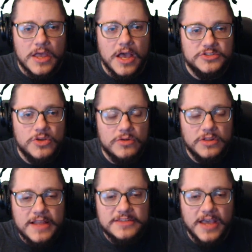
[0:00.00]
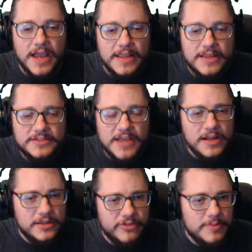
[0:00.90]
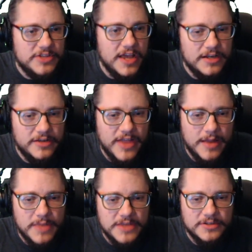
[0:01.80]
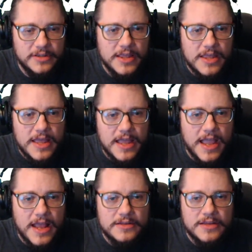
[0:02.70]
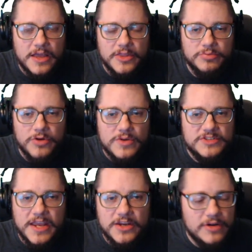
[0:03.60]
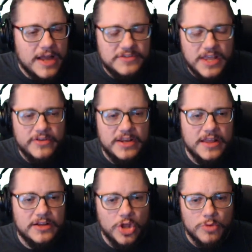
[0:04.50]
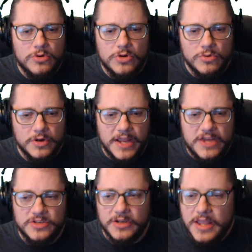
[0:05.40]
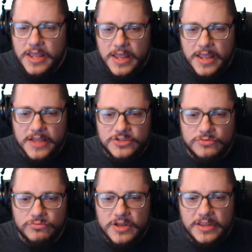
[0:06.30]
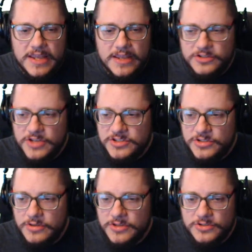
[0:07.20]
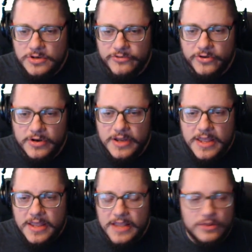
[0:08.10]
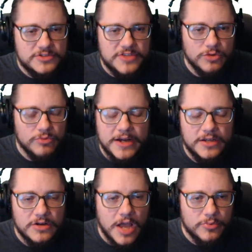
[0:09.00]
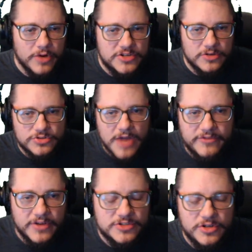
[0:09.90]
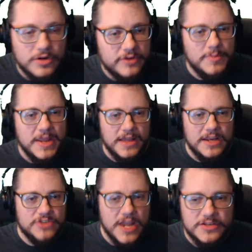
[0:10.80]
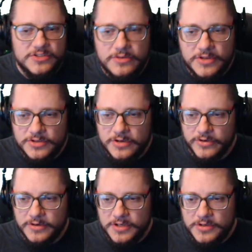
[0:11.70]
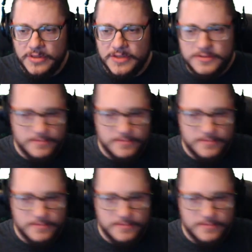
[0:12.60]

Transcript: So client side is kind of the flip side of that, basically. And the pro is that you don't have to have any of that global coordination. It's really just to the server. It looks like regular operational traffic. So you don't have to make any changes to the server to do this.